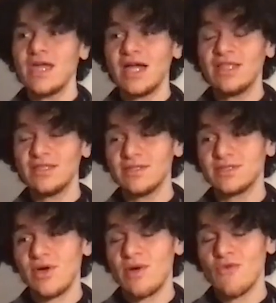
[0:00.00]
And
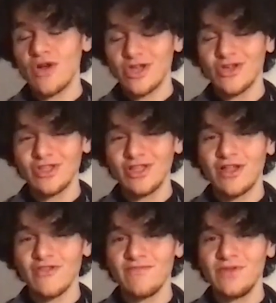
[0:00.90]
so I'm working on a
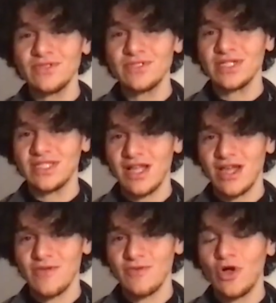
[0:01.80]
lot of music that
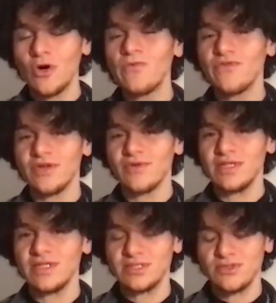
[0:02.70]
I will hopefully
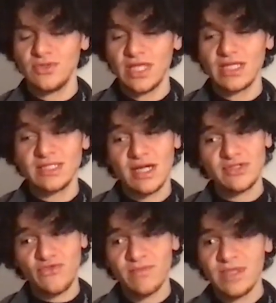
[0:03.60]
release soon. And
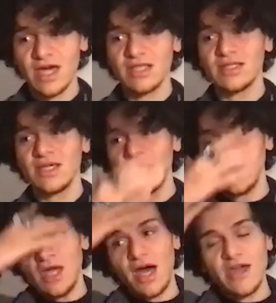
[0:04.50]
aside from that,
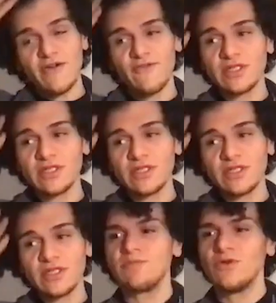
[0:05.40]
I'm
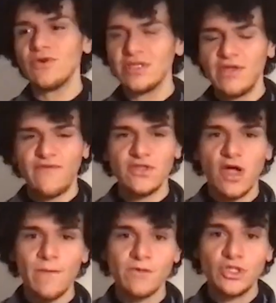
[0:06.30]
exploring different
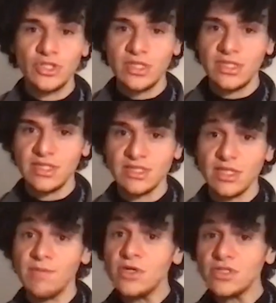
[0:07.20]
opportunities in
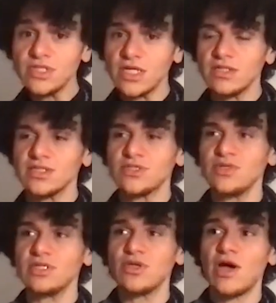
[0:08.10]
the music
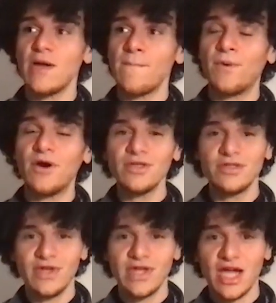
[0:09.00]
industry. So I'm
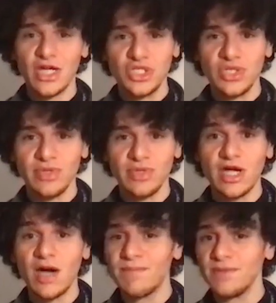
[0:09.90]
partnering actually with a
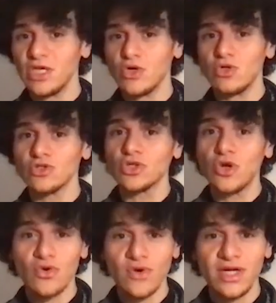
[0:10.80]
company called
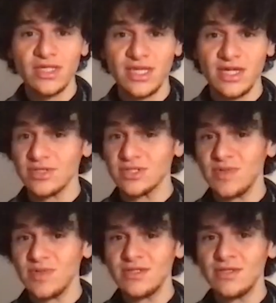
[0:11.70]
Co-Write here in
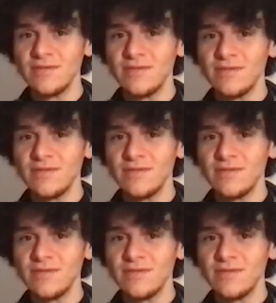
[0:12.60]
Sweden.